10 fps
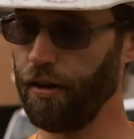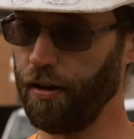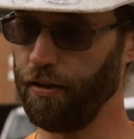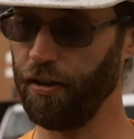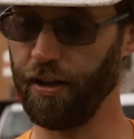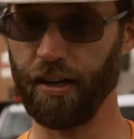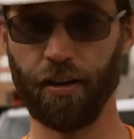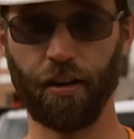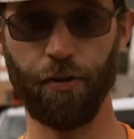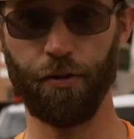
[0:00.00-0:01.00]
The link
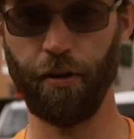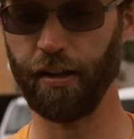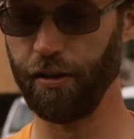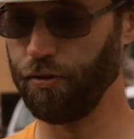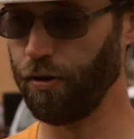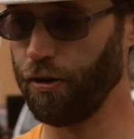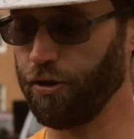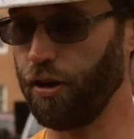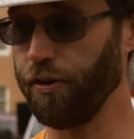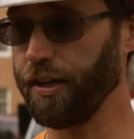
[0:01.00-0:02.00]
can go directly to our
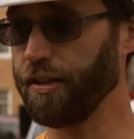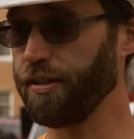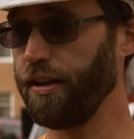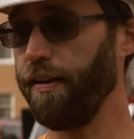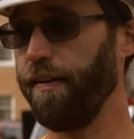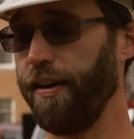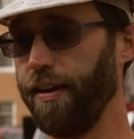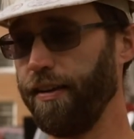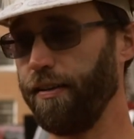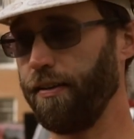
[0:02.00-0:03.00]
drawings,
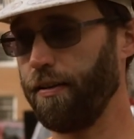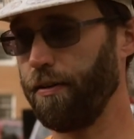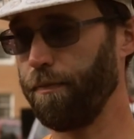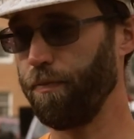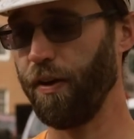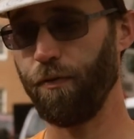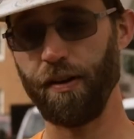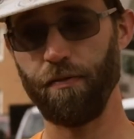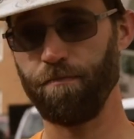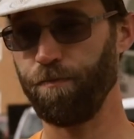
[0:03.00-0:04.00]
and if
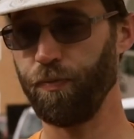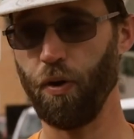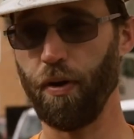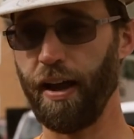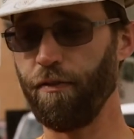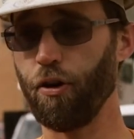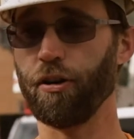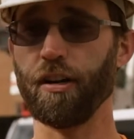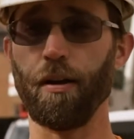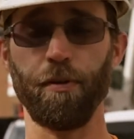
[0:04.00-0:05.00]
we don't have a
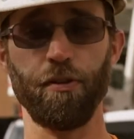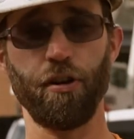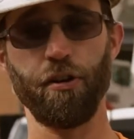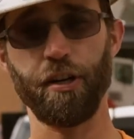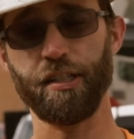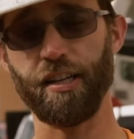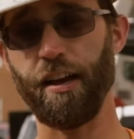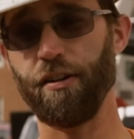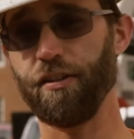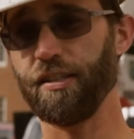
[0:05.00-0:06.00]
hard copy of the drawings
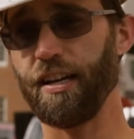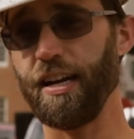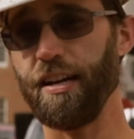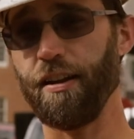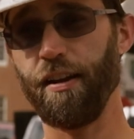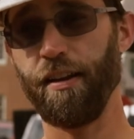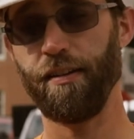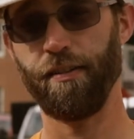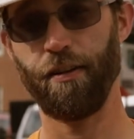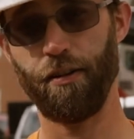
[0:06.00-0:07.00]
out on the site,
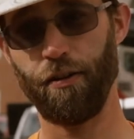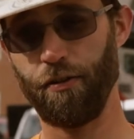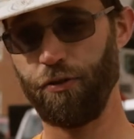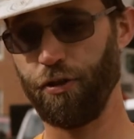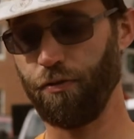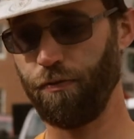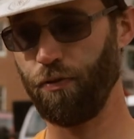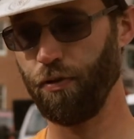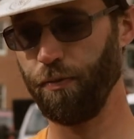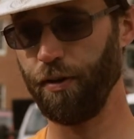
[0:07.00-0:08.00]
the general
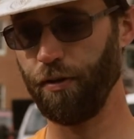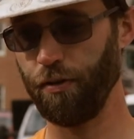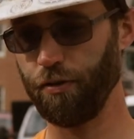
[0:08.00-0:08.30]
foreman or the